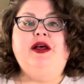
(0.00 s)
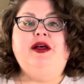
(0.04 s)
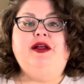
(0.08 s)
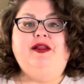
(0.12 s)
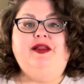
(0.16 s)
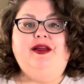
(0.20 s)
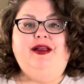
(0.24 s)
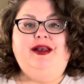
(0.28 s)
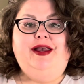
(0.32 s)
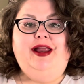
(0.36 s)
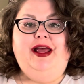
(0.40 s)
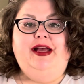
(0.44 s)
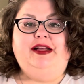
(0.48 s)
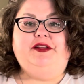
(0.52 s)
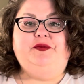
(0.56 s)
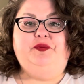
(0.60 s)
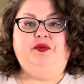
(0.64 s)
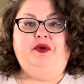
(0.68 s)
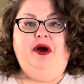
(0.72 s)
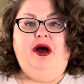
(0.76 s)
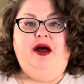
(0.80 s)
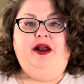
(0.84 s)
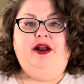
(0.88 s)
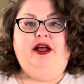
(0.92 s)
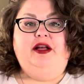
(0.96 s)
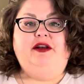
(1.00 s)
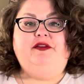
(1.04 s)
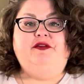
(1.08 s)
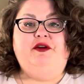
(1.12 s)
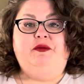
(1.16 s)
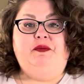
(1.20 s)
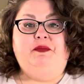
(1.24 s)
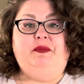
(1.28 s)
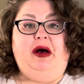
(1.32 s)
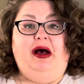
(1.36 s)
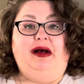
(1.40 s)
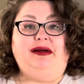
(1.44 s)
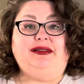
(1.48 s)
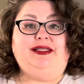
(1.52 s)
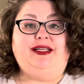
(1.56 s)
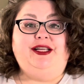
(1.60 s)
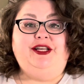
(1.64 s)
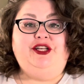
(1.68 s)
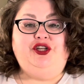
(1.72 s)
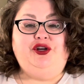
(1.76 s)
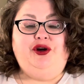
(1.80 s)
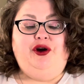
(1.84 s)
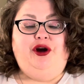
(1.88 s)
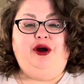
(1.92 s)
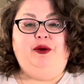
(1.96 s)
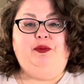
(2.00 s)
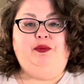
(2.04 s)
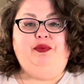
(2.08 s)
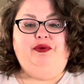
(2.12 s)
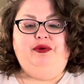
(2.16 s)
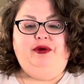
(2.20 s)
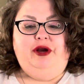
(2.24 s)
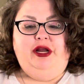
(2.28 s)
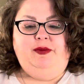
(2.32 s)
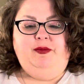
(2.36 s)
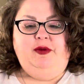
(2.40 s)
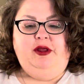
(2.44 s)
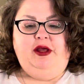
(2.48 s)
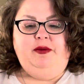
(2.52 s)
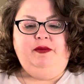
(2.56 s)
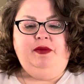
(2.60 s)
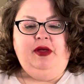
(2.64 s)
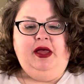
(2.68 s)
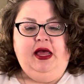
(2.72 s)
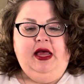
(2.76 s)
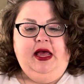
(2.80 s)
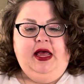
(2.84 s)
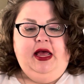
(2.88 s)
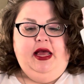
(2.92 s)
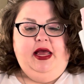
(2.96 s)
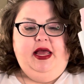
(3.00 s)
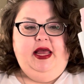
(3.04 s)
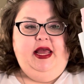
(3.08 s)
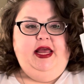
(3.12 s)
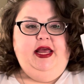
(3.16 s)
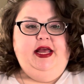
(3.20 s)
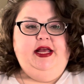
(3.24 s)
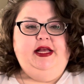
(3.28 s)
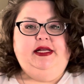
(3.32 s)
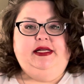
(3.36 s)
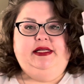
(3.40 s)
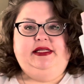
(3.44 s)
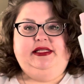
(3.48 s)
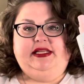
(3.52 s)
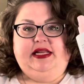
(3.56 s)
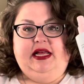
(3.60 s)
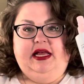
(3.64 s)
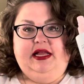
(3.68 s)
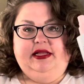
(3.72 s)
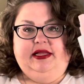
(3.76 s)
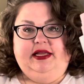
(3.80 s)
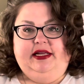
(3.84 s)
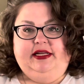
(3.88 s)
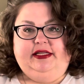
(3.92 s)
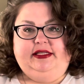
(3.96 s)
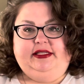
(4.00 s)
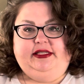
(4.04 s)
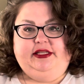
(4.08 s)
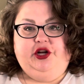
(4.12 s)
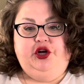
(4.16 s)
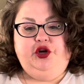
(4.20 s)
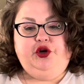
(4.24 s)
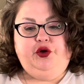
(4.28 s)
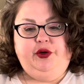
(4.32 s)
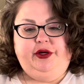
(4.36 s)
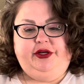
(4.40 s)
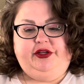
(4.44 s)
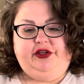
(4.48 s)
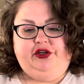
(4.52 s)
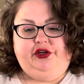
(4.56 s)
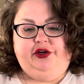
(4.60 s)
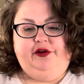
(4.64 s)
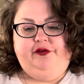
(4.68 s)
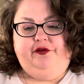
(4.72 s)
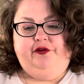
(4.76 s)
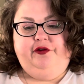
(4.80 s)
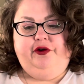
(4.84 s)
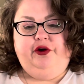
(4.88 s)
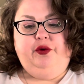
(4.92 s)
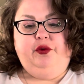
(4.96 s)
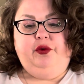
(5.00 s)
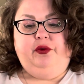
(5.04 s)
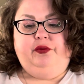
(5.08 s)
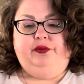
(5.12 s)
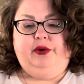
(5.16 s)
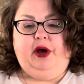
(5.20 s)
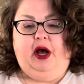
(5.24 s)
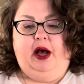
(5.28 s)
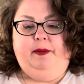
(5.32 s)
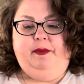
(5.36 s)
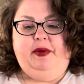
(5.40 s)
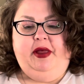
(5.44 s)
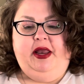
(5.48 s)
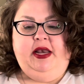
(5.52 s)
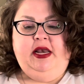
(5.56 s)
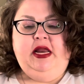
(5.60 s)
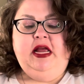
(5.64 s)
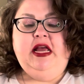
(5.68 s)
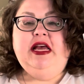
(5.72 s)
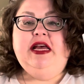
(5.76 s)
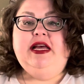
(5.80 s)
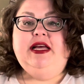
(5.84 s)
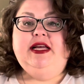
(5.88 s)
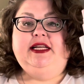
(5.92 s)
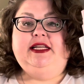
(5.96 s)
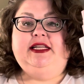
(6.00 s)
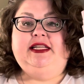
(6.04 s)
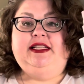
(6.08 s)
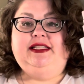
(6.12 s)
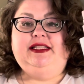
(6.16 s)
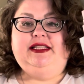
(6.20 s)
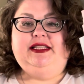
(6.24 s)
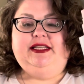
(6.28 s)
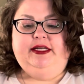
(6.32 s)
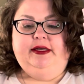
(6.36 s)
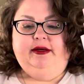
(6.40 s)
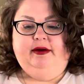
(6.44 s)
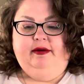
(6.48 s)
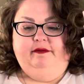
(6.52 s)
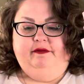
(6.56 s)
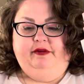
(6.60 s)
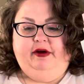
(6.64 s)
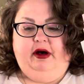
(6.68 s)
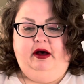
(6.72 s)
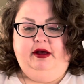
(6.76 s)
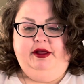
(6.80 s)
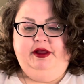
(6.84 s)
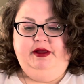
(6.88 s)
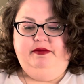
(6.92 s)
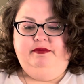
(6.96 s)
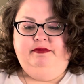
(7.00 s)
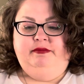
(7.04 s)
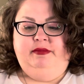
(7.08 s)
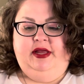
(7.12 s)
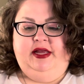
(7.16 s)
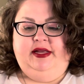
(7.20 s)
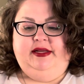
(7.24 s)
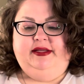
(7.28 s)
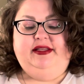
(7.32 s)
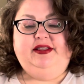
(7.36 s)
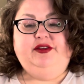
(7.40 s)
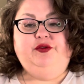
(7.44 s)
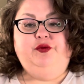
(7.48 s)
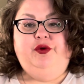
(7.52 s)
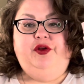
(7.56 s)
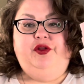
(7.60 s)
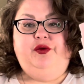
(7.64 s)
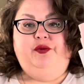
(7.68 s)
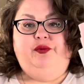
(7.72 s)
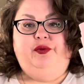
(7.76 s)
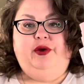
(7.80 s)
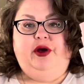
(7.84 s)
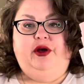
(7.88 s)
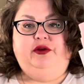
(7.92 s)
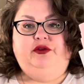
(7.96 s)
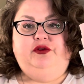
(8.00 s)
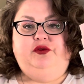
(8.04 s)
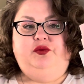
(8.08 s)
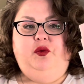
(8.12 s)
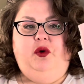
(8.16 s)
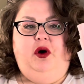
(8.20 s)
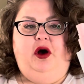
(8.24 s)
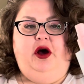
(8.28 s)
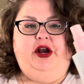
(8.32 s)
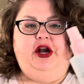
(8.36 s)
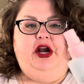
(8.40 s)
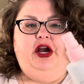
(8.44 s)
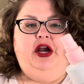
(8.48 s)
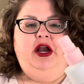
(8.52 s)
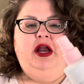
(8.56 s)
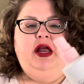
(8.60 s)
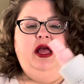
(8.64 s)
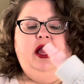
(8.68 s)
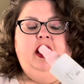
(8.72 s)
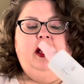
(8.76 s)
The next product from BoxyCharm Premium is this Christopherrobinparis Instant Volume Mist with Rosewater.